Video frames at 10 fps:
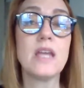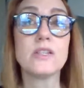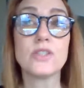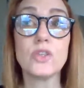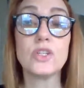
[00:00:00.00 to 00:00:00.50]

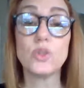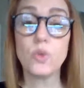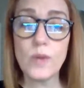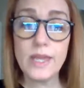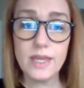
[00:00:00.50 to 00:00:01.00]
So the
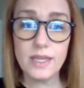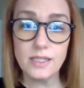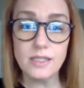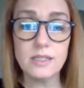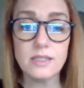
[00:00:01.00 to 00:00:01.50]

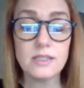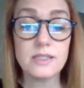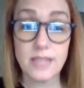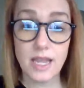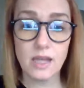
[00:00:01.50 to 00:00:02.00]
twin
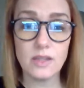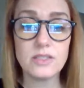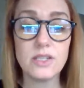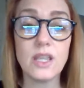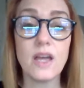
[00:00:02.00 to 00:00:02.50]
sound
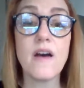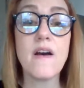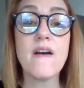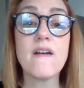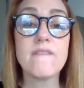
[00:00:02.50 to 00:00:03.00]
to the
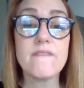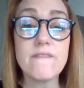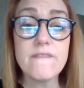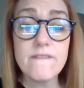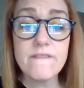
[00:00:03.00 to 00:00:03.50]

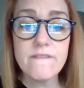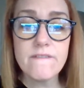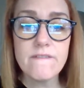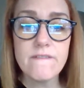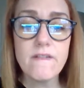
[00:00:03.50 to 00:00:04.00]

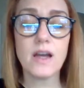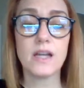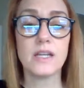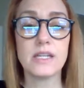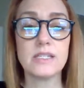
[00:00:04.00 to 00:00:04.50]
V
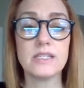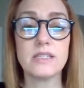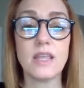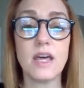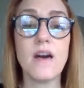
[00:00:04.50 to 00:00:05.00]
is
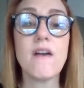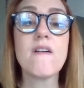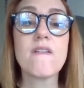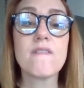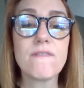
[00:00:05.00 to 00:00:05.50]
the
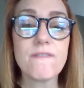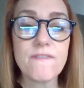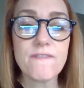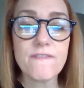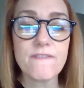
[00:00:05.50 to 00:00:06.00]

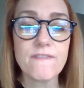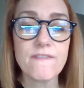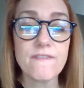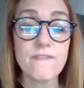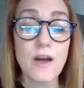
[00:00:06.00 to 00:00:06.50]

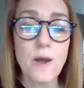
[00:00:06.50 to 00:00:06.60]
F.